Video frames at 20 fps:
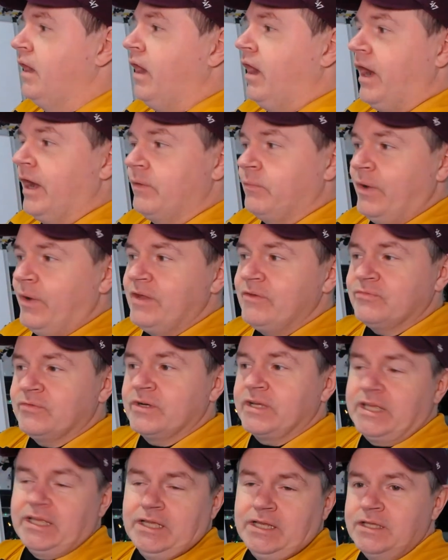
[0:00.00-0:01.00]
I wait
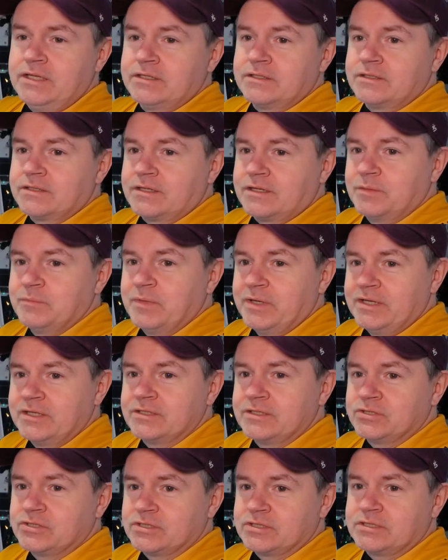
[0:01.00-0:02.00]
for Gideon to come in
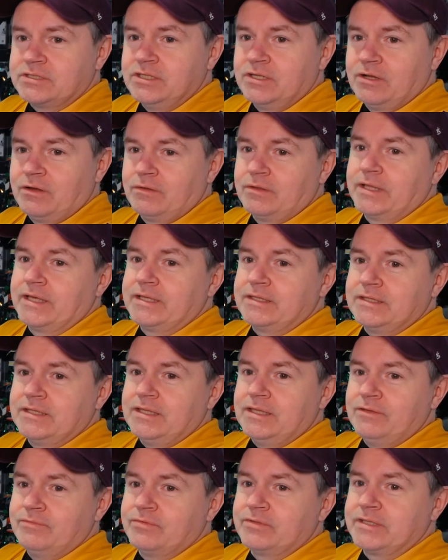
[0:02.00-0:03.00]
and just, you know, like the
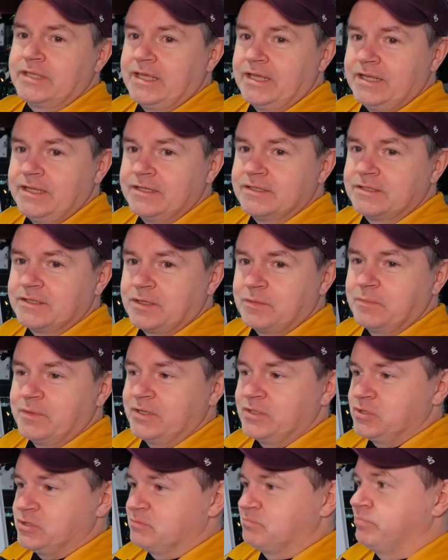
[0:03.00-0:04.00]
evil Gideon to come
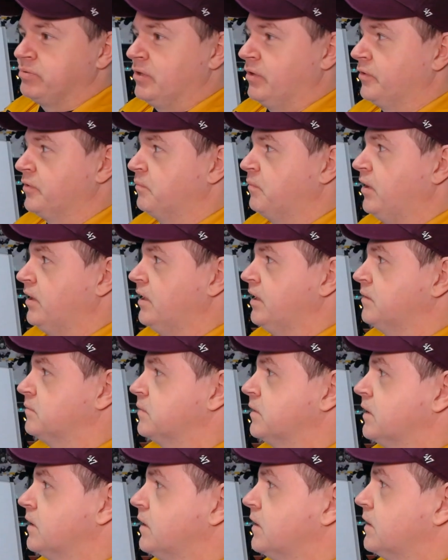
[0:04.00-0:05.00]
in and just blow them all
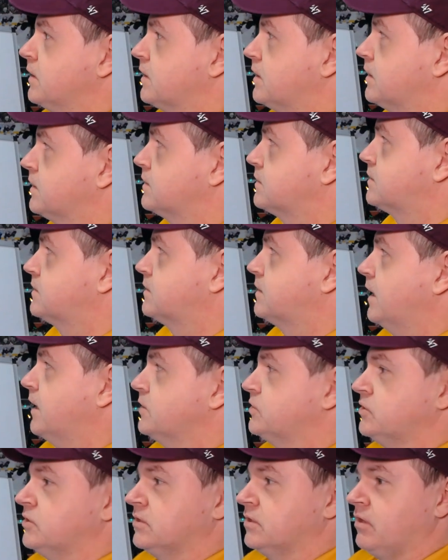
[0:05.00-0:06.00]
up. Because
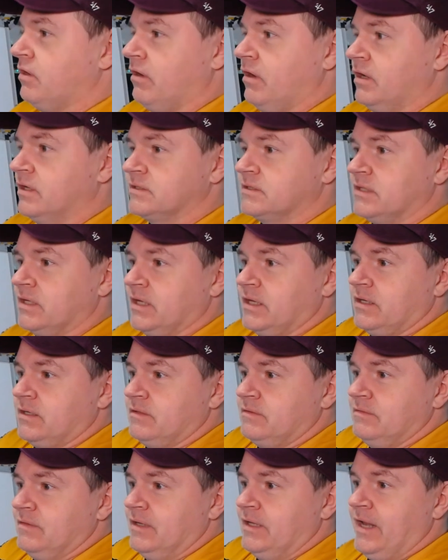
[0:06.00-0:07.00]
that should cause, like,
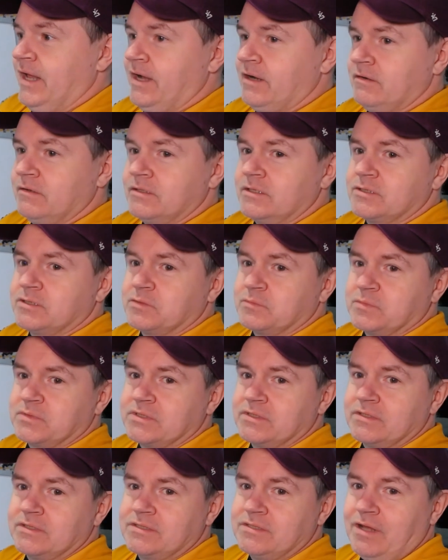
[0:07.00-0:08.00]
anachronisms
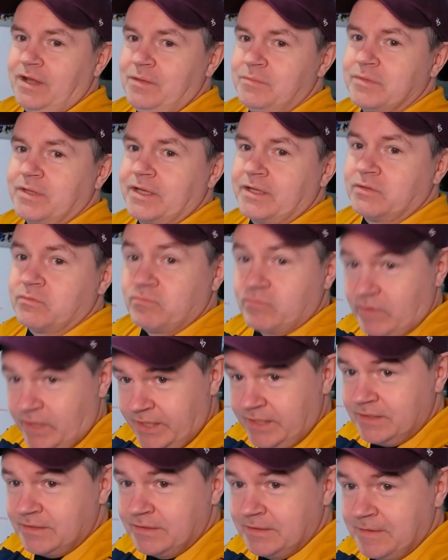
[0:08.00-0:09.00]
in the timeline,
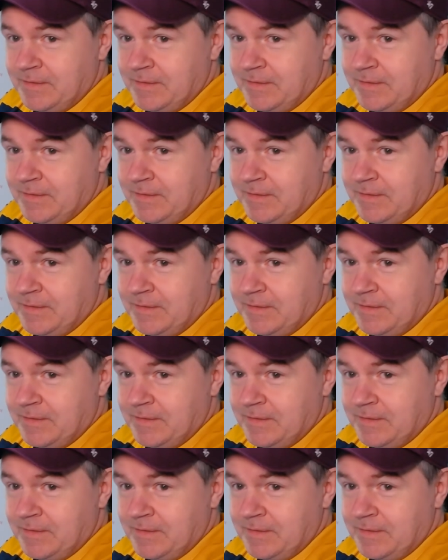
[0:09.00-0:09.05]
right?